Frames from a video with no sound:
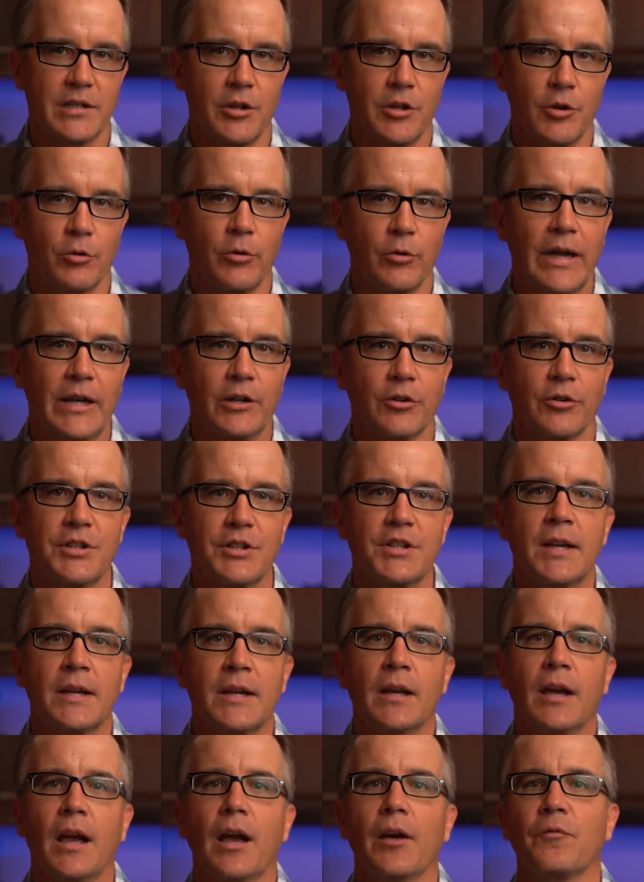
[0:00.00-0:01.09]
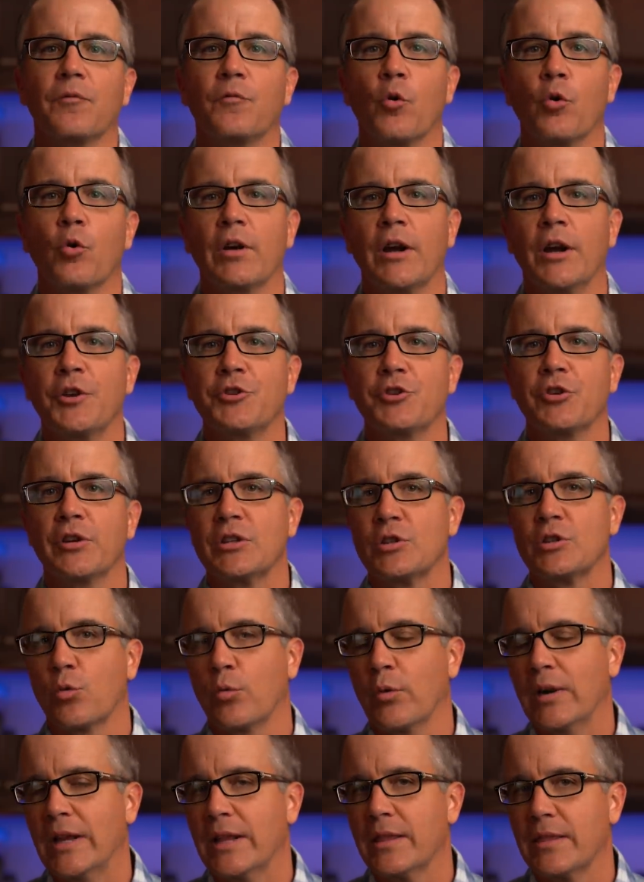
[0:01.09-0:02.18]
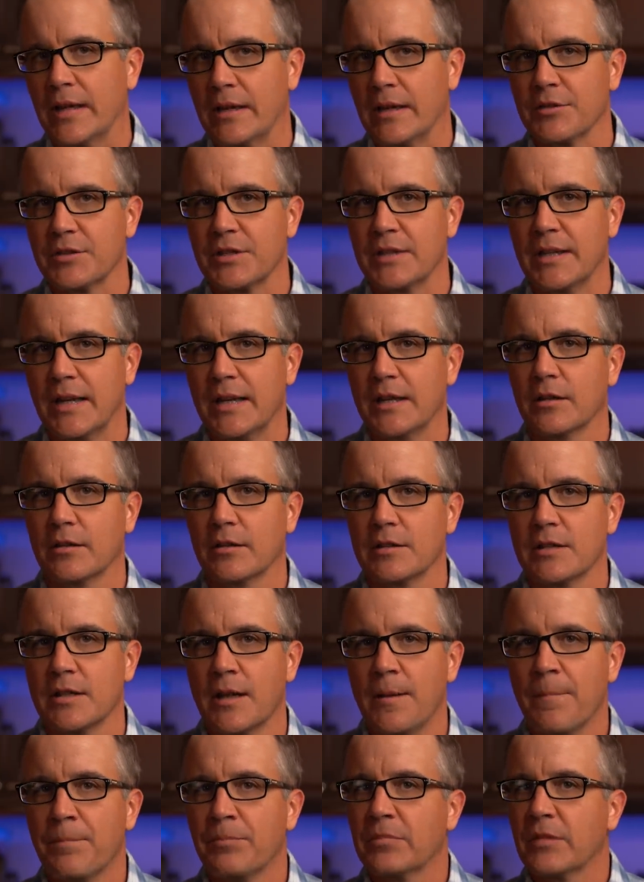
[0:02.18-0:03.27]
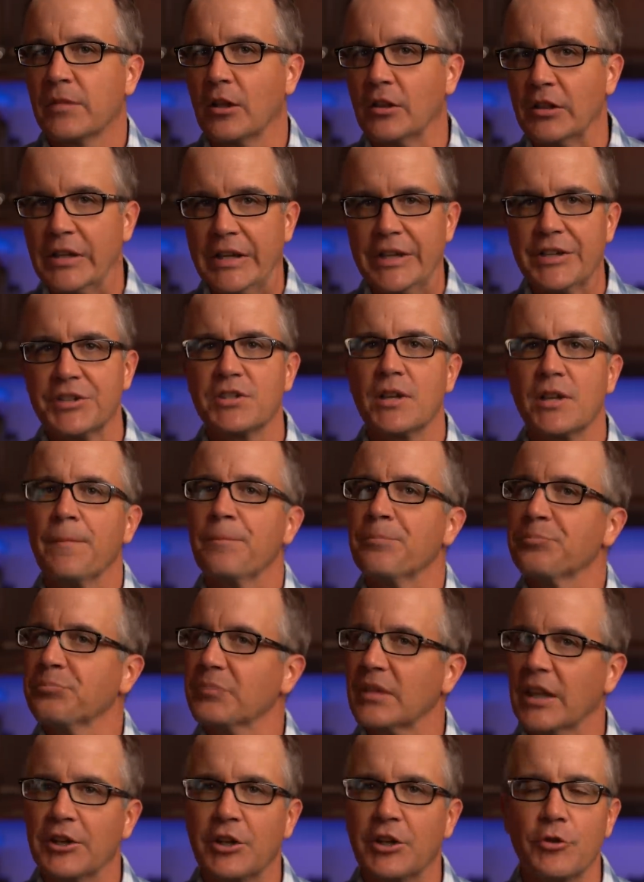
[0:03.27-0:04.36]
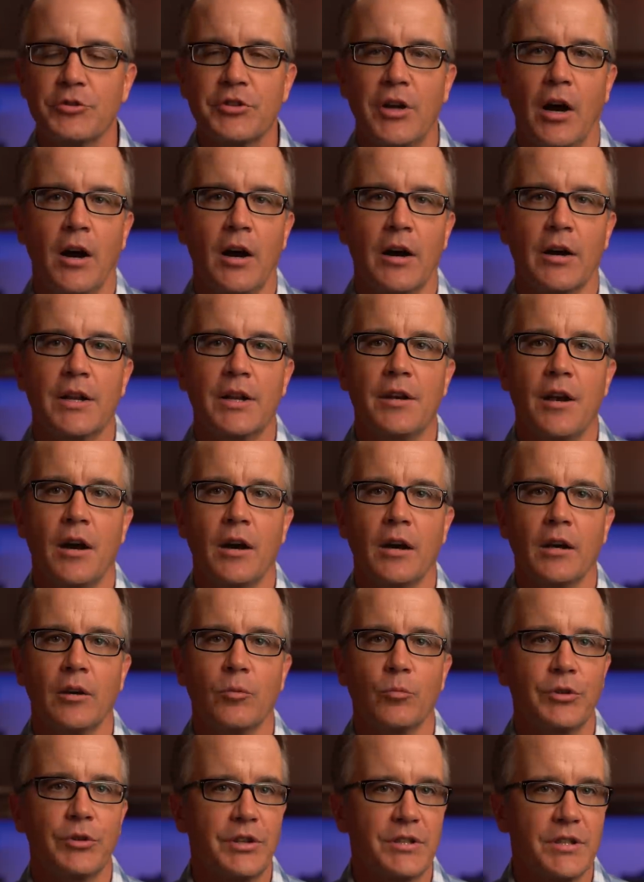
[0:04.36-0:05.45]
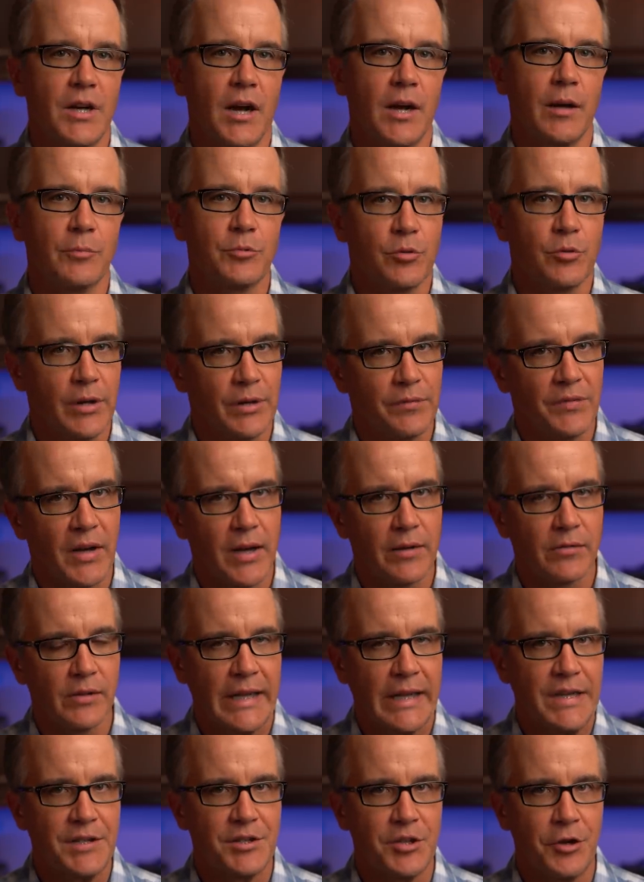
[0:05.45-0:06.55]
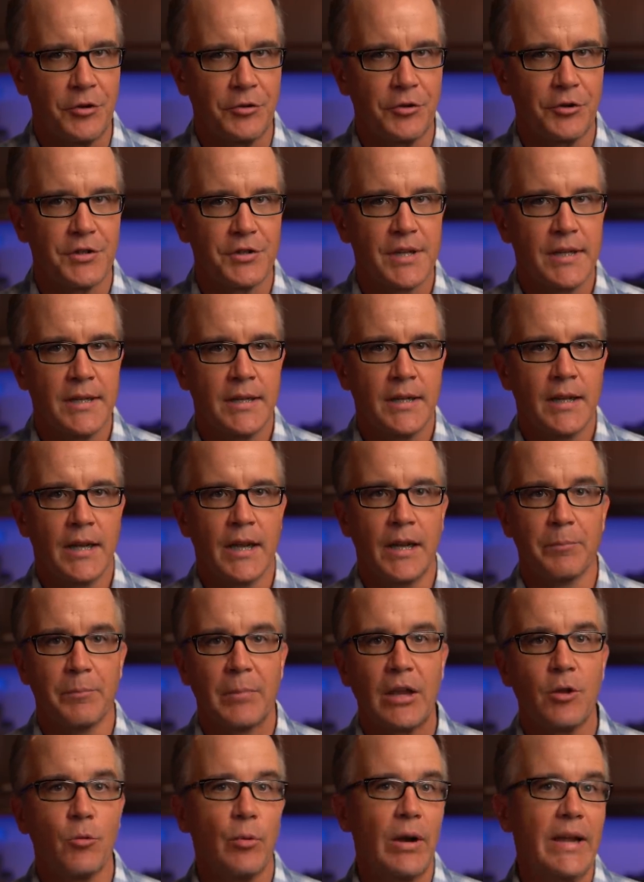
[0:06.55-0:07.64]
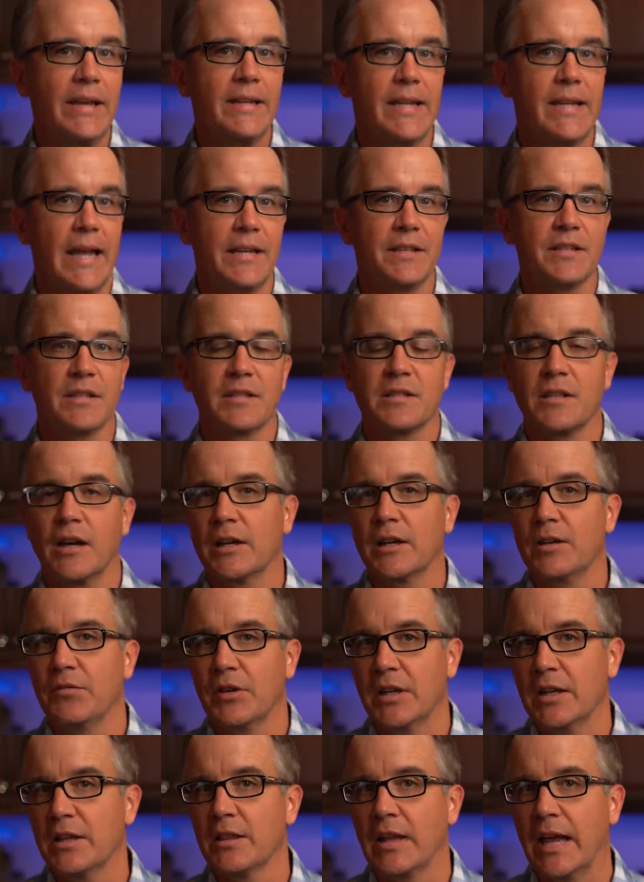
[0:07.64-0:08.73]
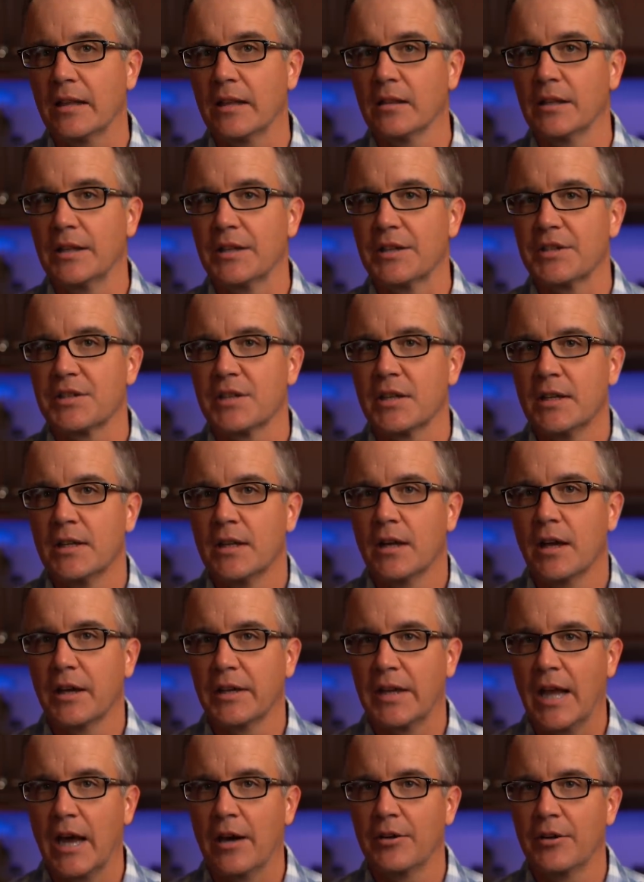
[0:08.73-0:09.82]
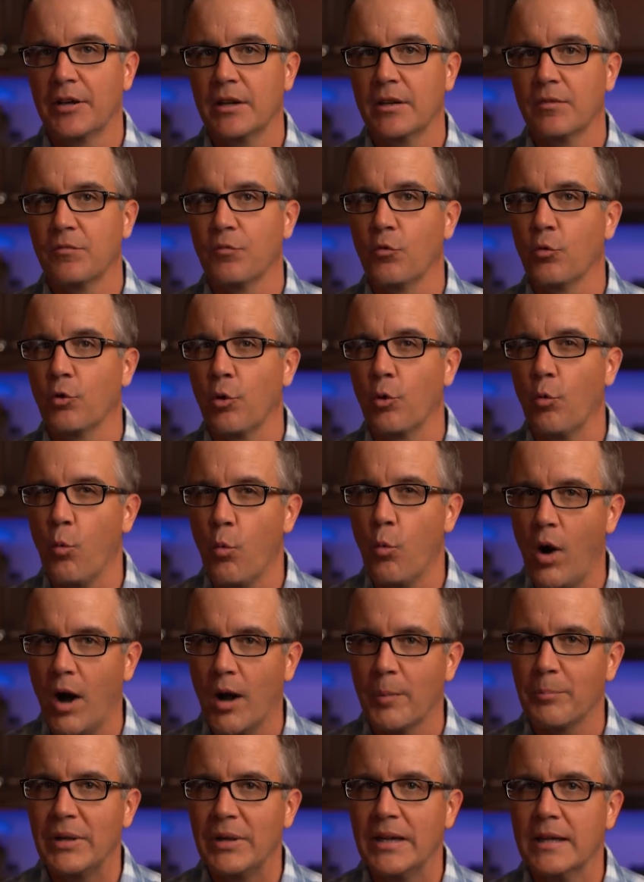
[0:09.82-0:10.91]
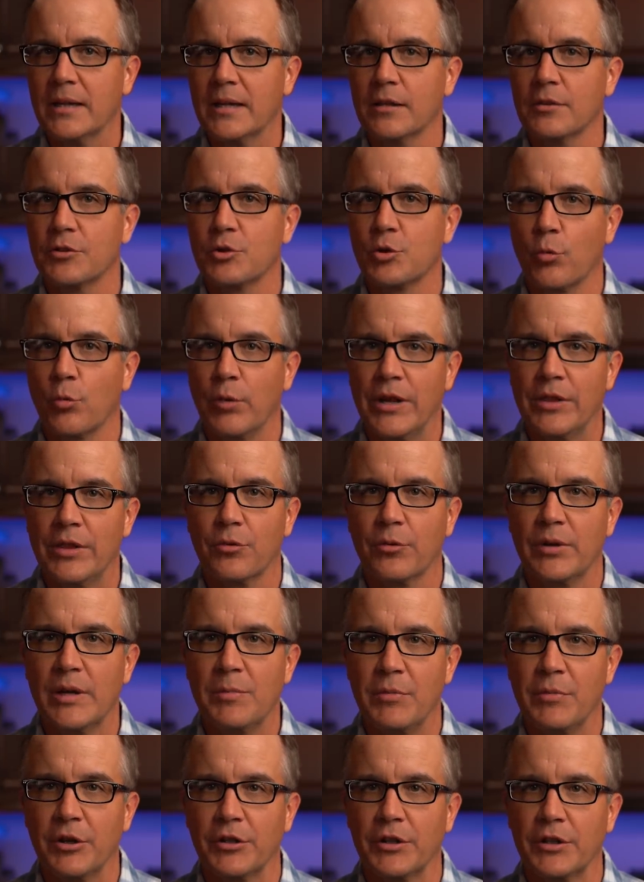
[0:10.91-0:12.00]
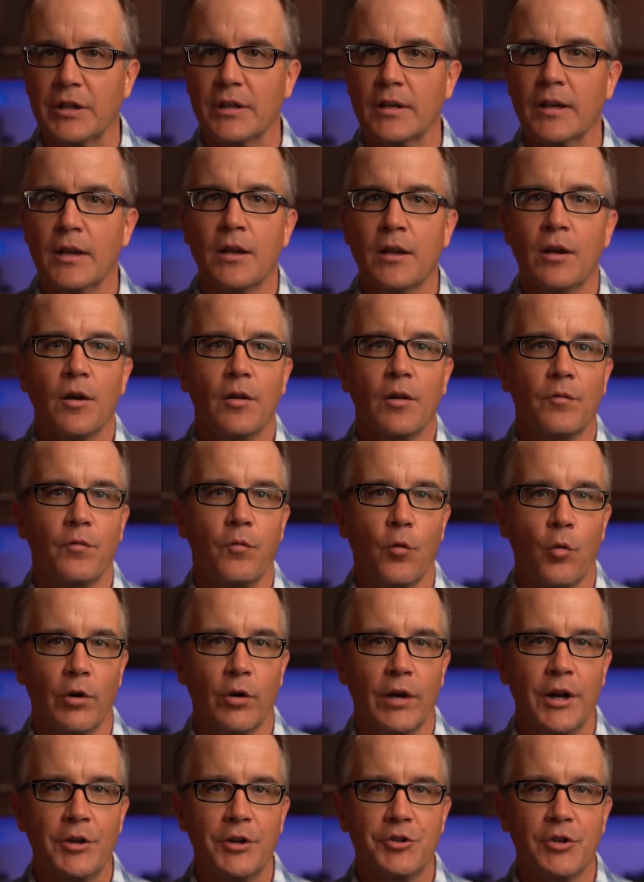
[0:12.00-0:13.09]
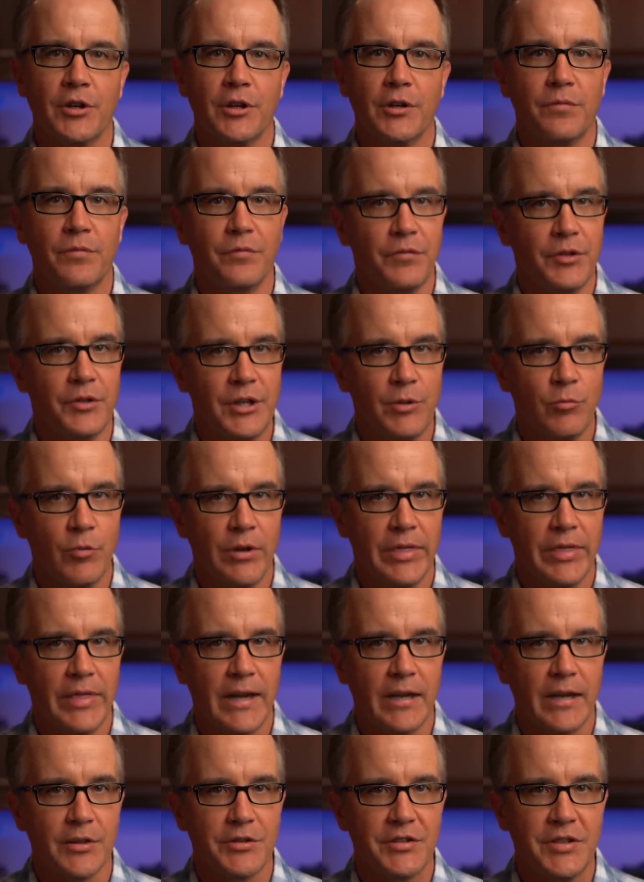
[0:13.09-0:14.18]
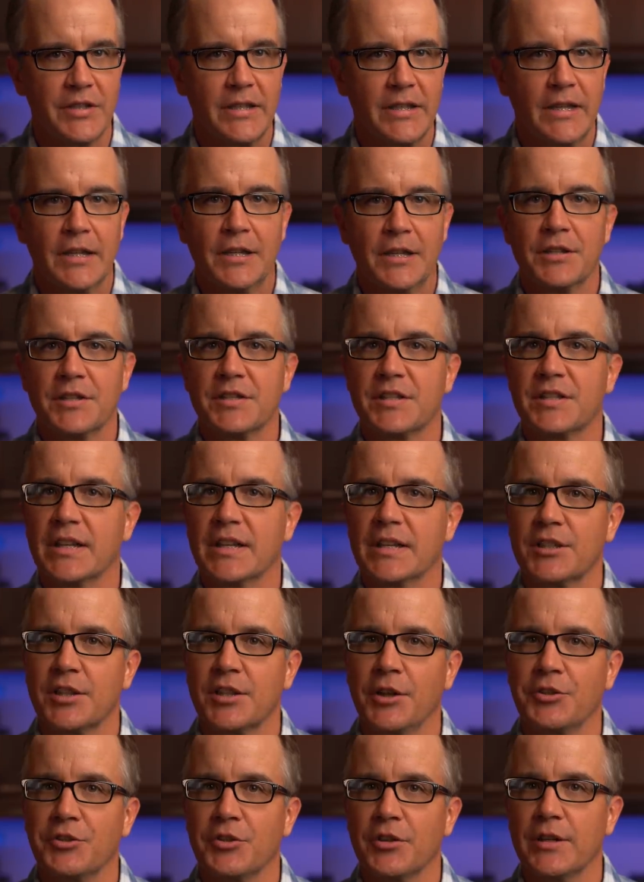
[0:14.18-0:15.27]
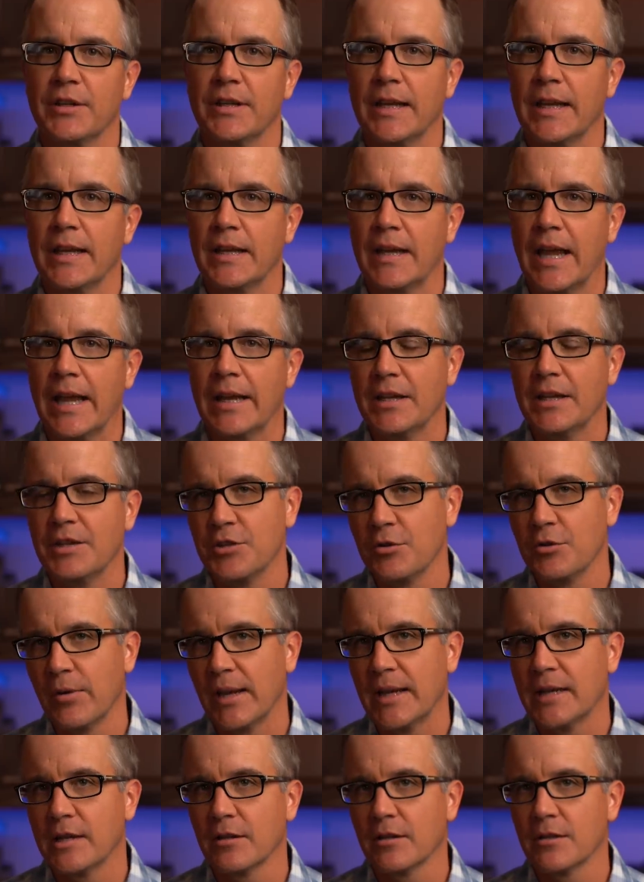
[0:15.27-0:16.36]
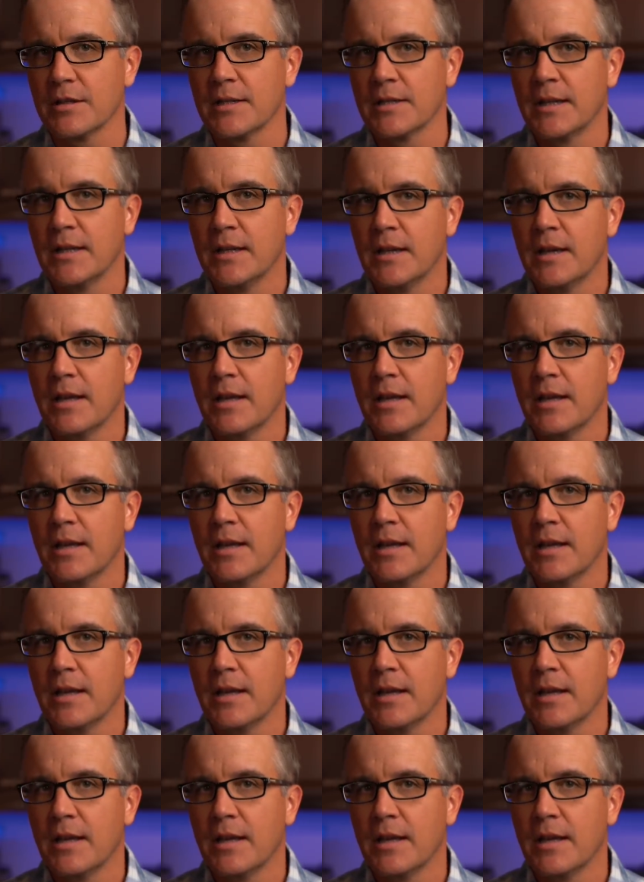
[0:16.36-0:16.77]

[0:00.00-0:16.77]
total acreage at 420,000 acres. The list, it goes on and on with the top 25 landowners. And by the way, Gates is not even in that list, accounting for a whopping 23,451,682 acres.